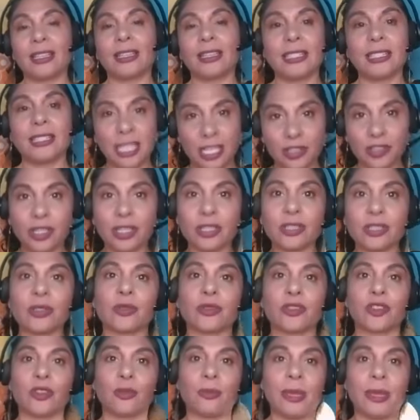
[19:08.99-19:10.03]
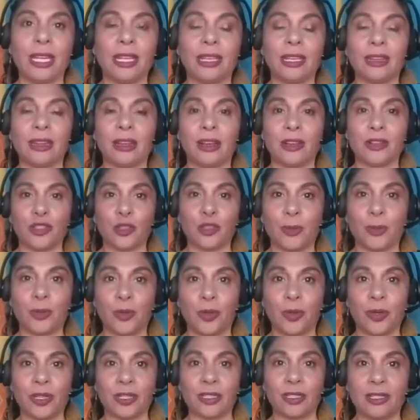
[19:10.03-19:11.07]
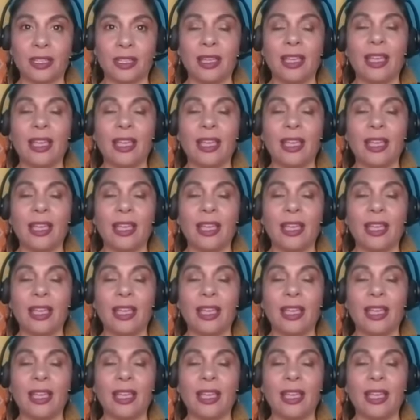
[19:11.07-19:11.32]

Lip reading: teaching social media to entrepreneurs.